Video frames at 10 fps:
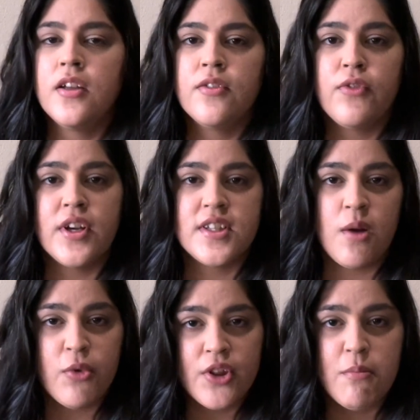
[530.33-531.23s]
for
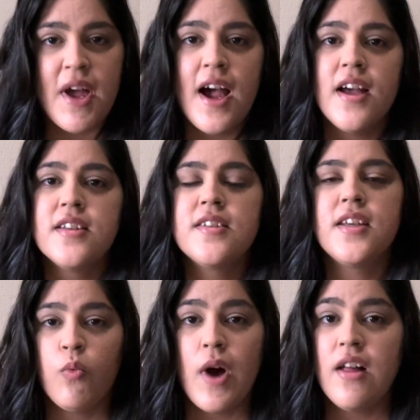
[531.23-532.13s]
example, the mask.
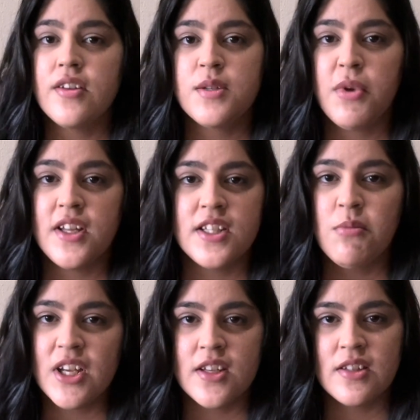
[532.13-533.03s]
While this
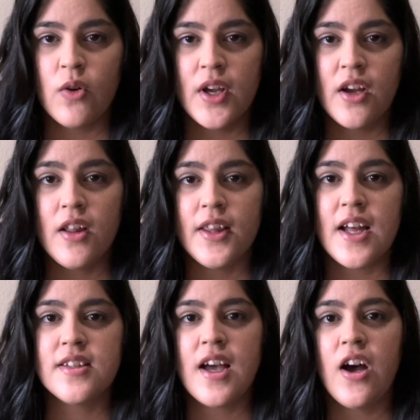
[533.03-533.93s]
pandemic is going on,
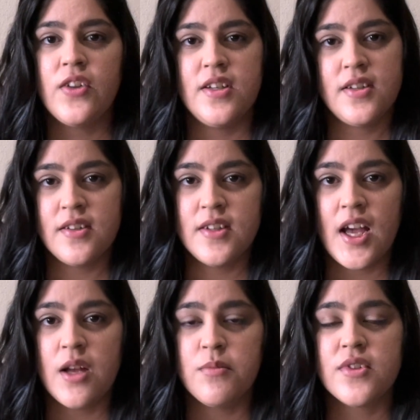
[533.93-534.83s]
that's how these
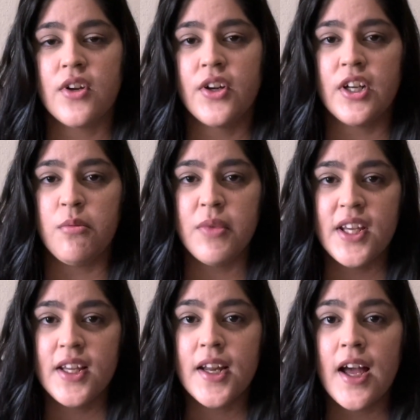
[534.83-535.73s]
exams are going to
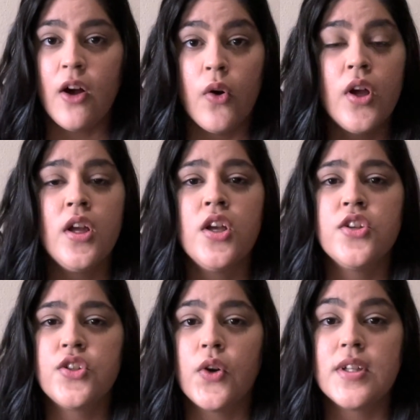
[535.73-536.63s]
be now,
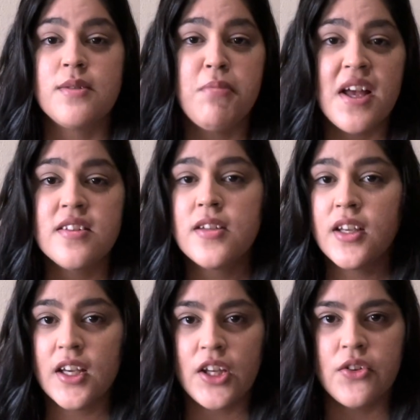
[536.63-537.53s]
so it's best to
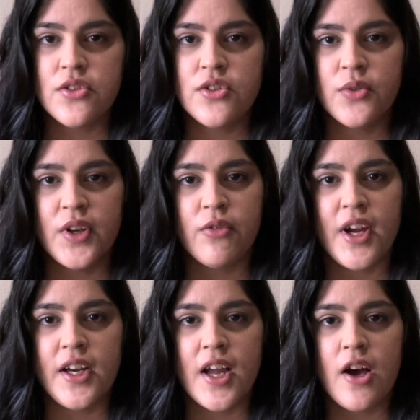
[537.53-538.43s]
get used to it
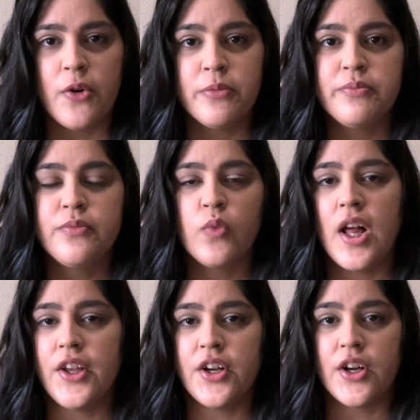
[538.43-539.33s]
right now
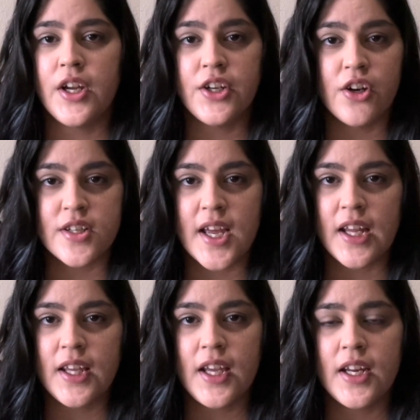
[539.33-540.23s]
while you're in your
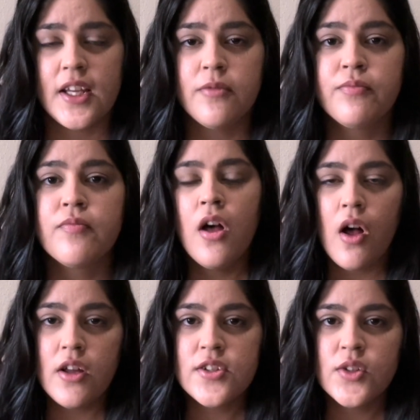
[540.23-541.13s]
dedicated.
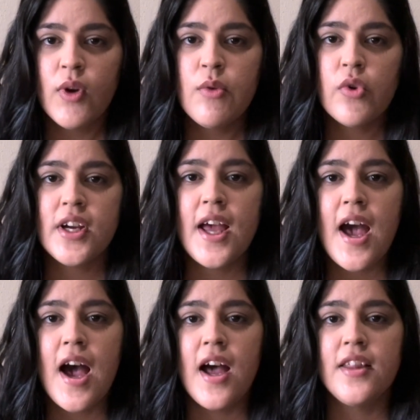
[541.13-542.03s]
Also, I want to
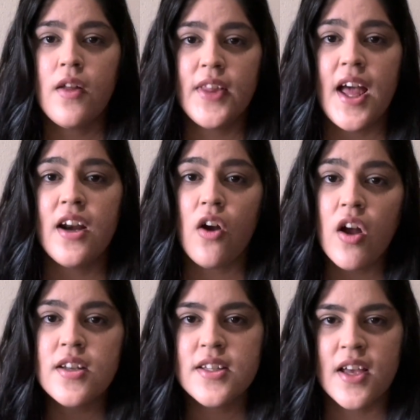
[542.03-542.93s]
add that
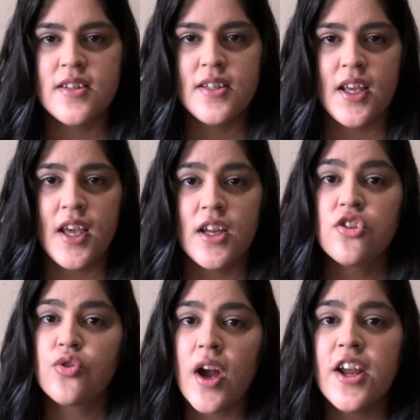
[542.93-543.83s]
on test day, try